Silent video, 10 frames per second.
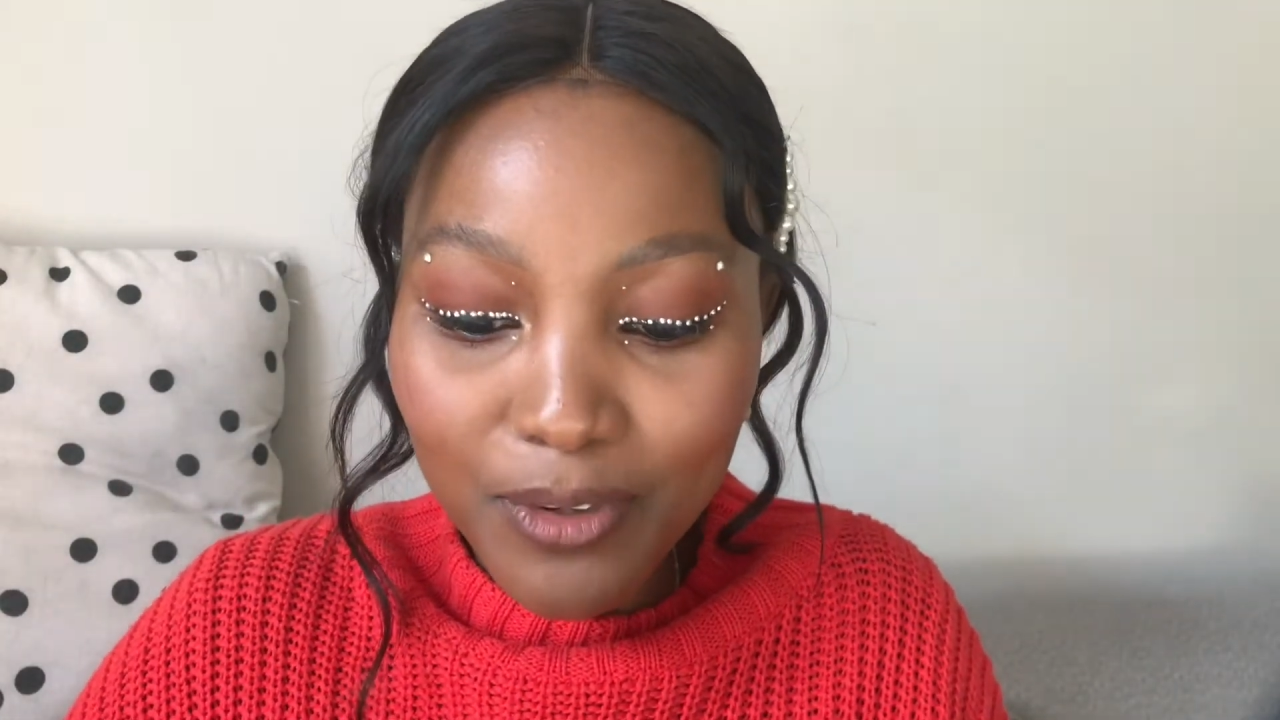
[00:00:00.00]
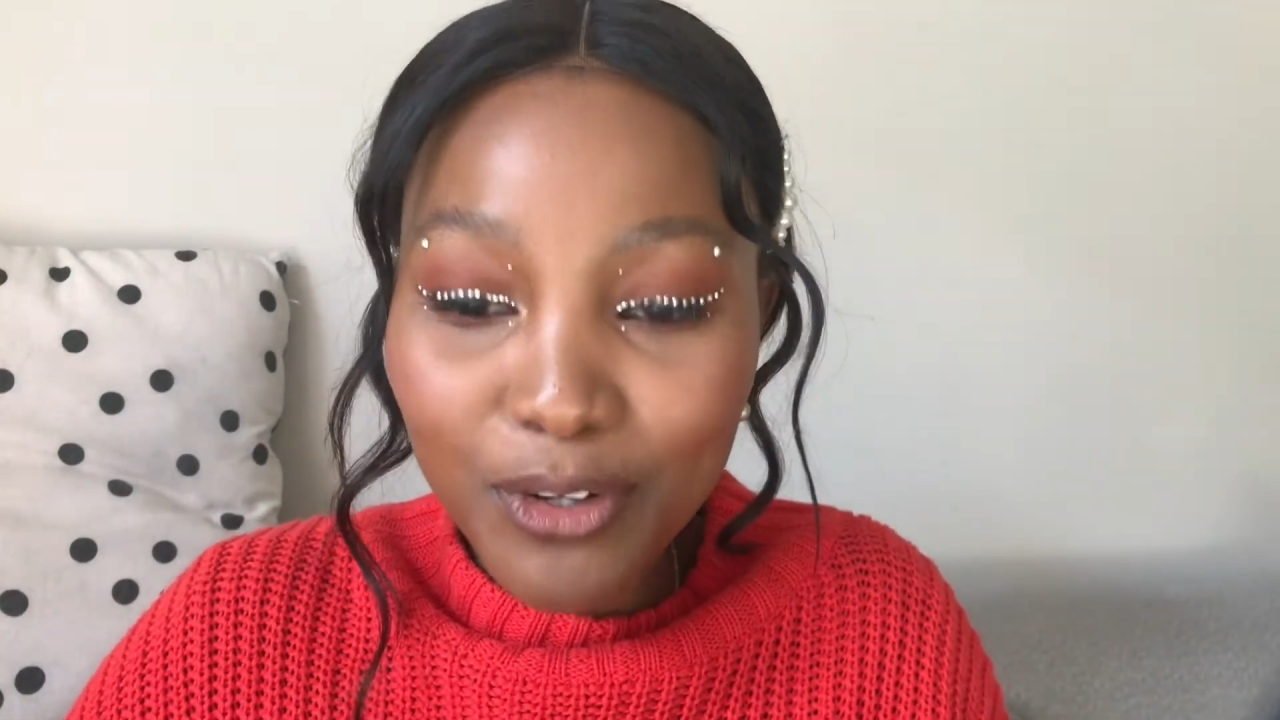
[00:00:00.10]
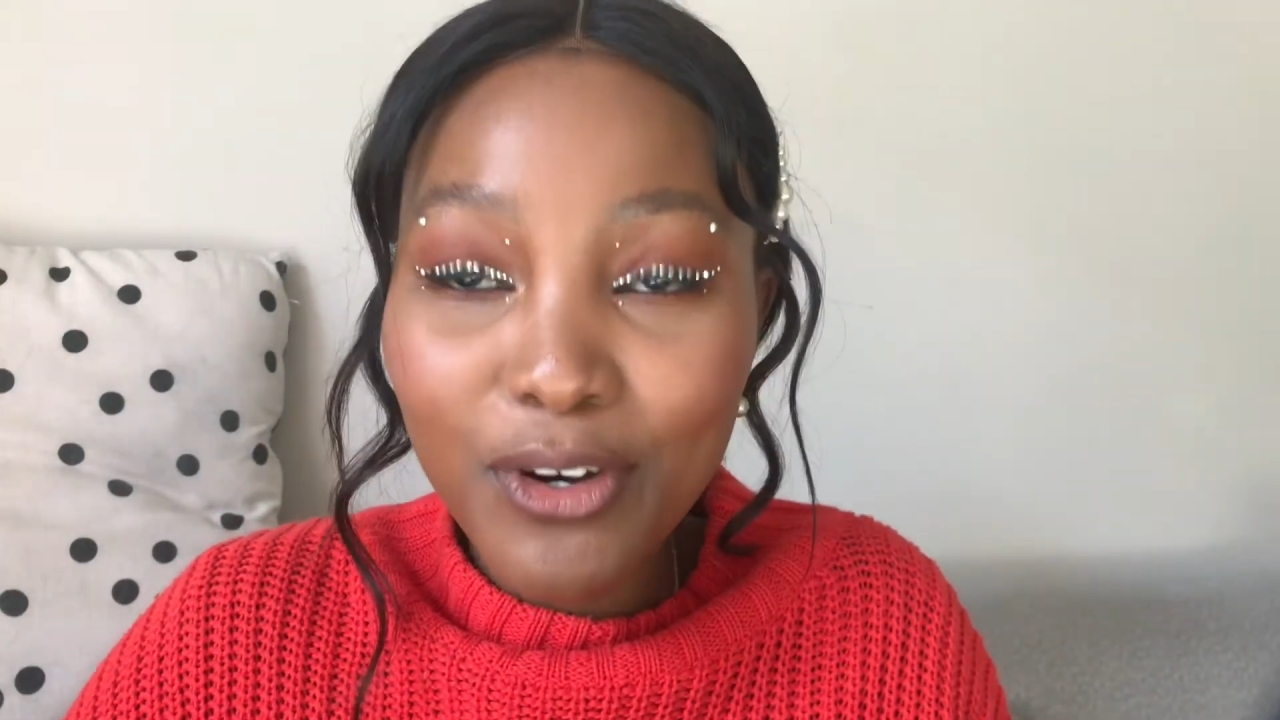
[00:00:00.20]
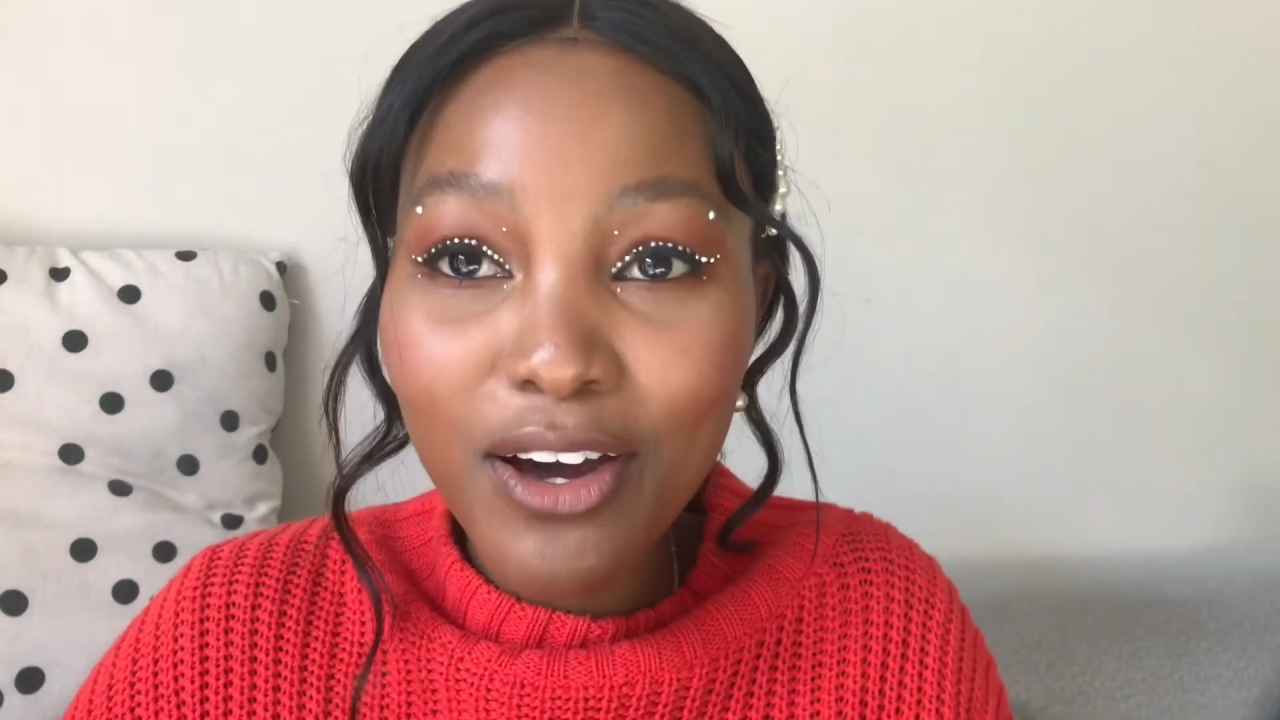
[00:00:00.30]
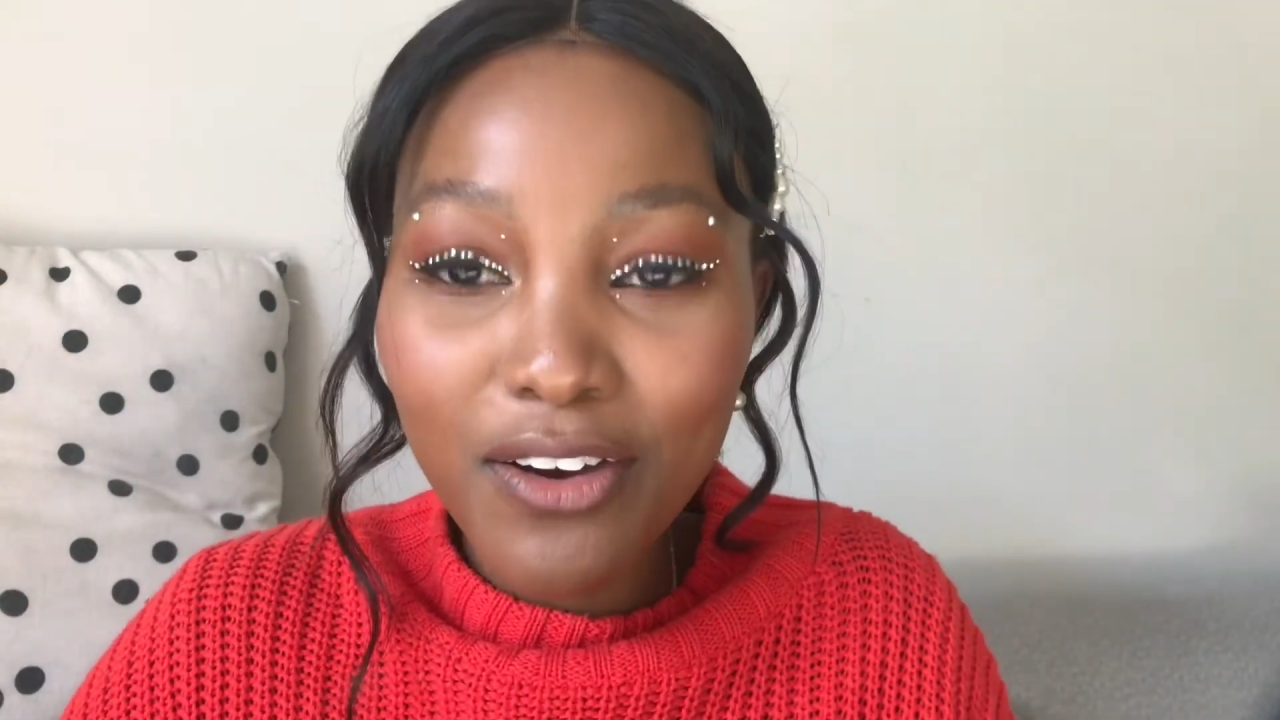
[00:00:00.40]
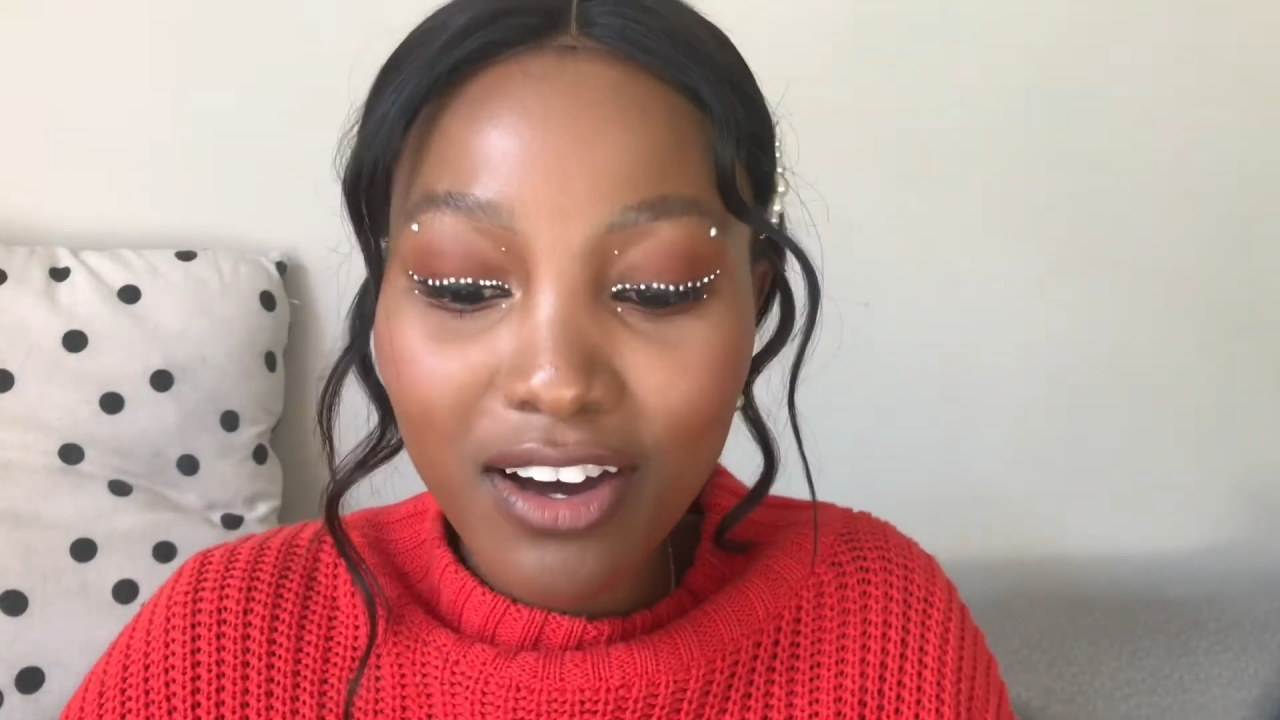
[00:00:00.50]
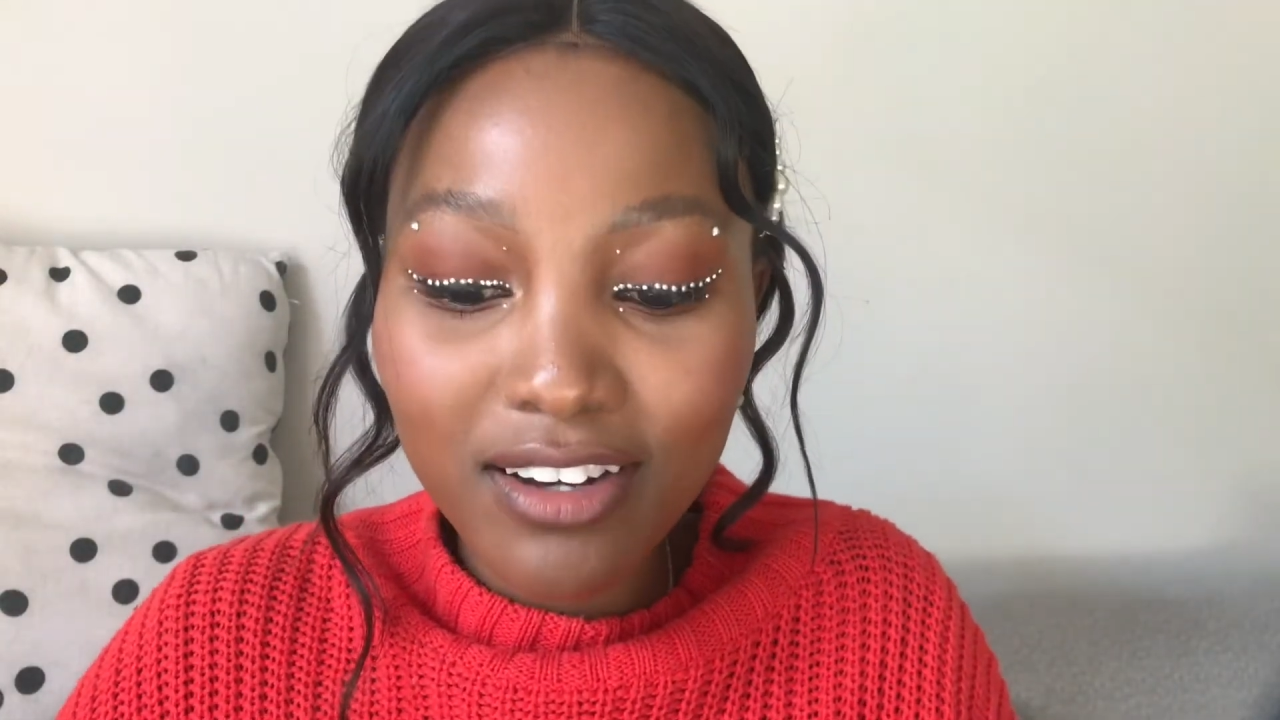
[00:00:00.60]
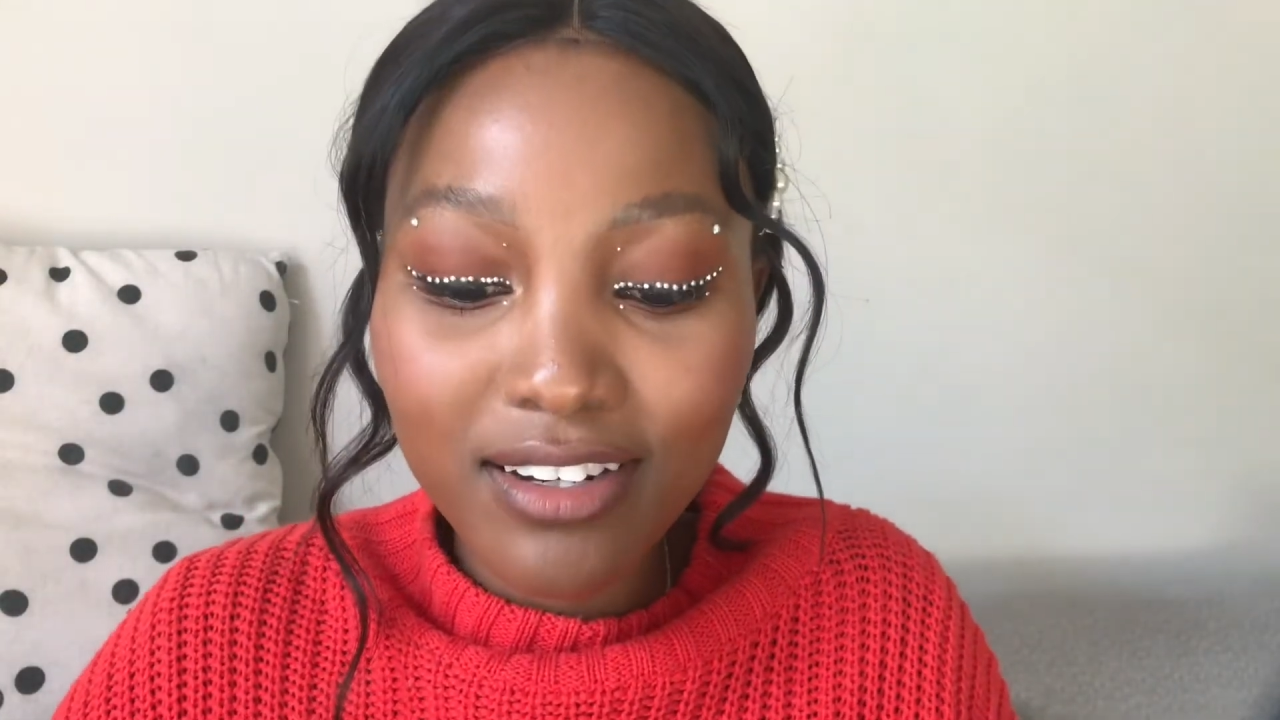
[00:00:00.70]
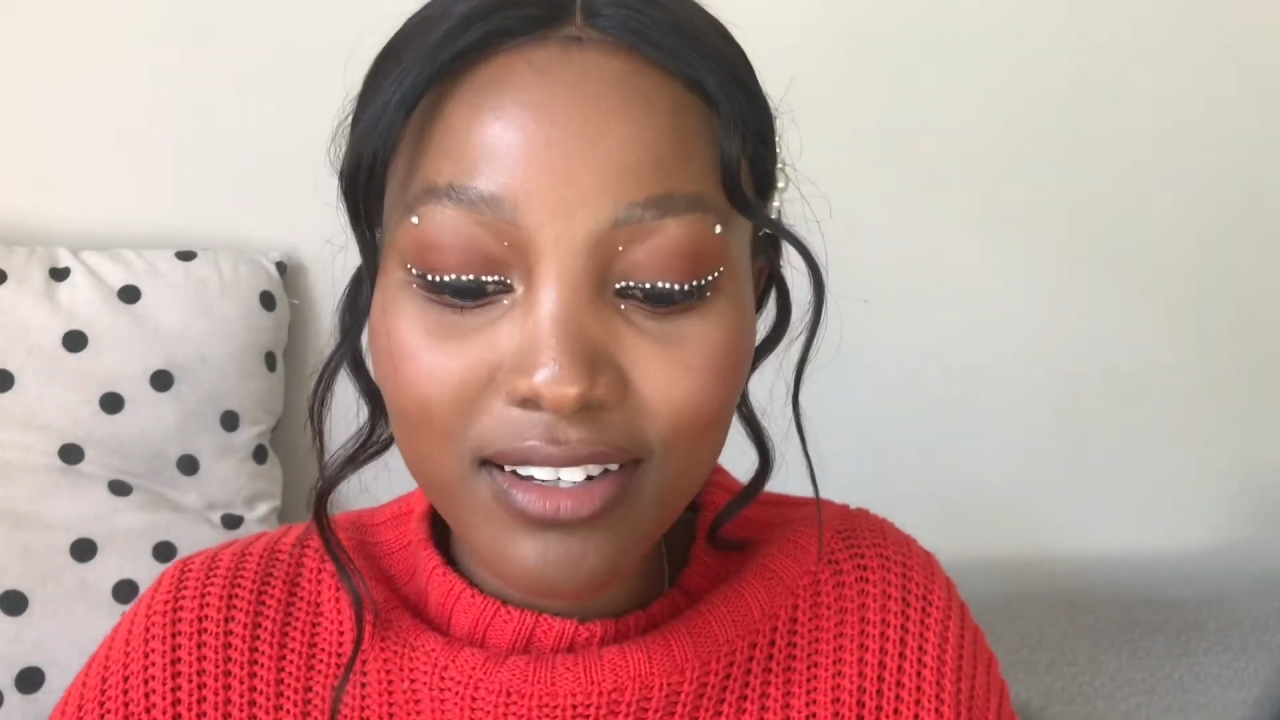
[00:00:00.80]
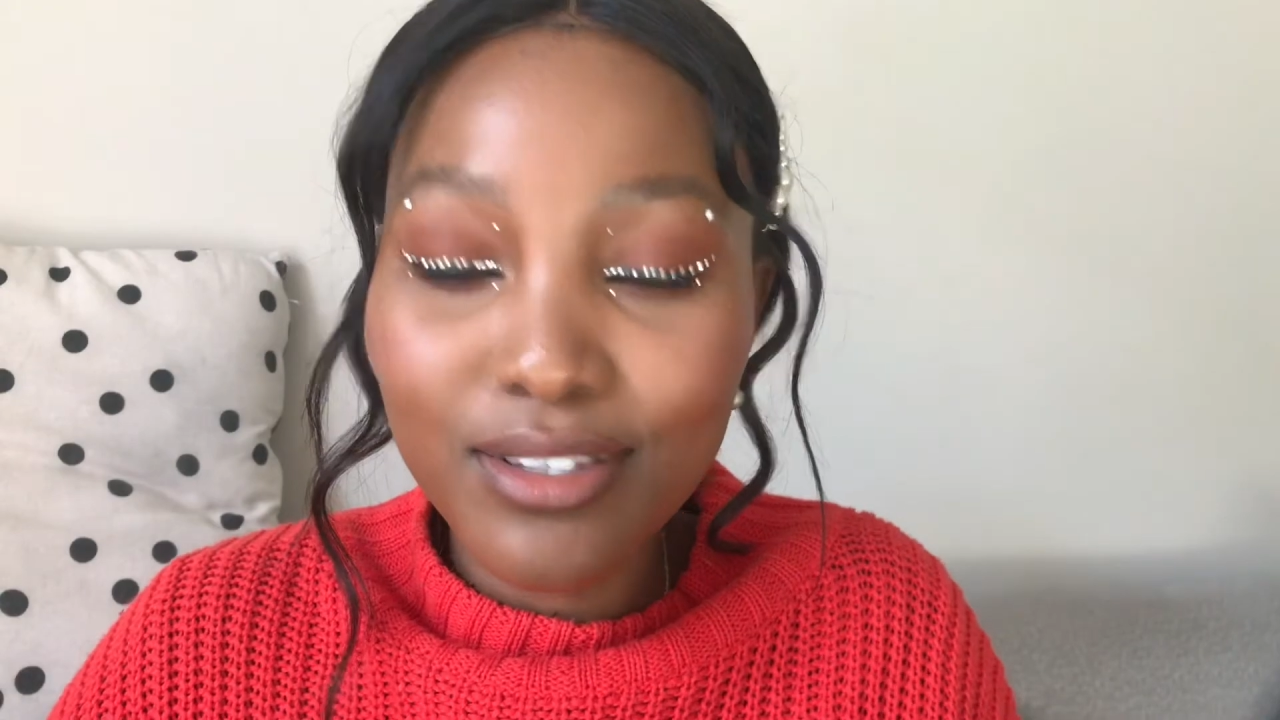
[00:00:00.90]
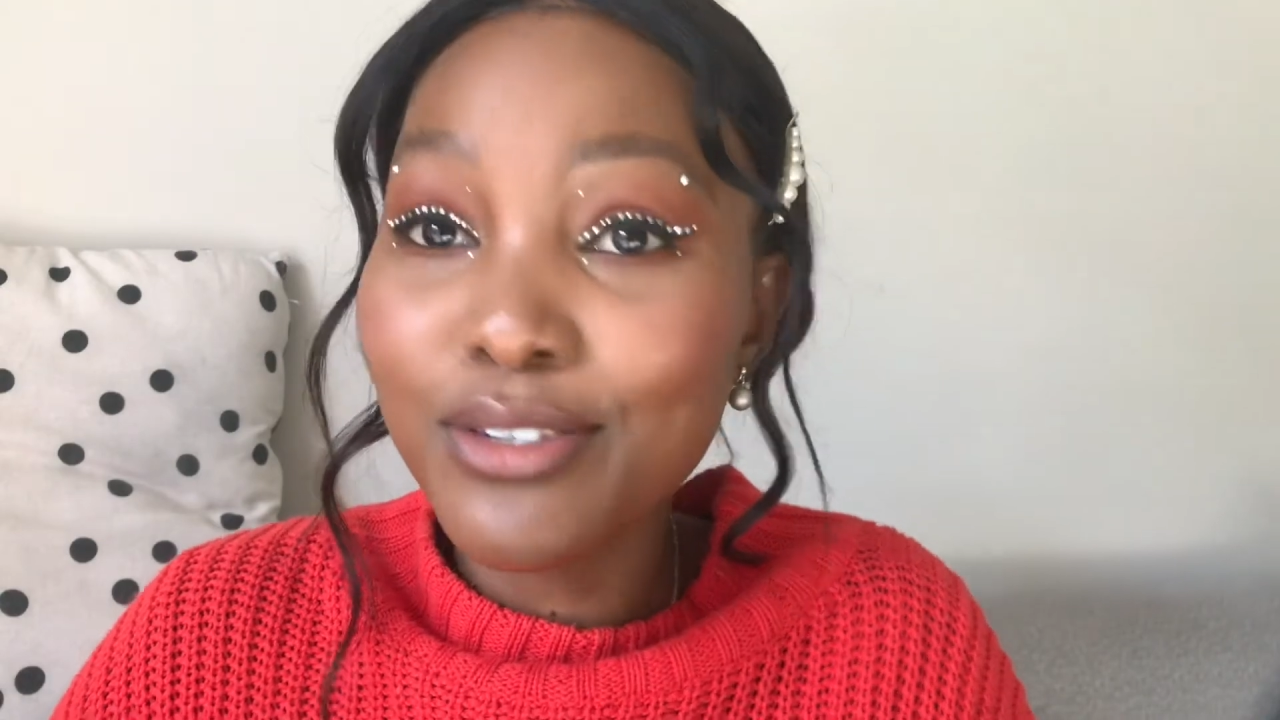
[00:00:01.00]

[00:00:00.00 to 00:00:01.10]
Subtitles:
You know how hard it is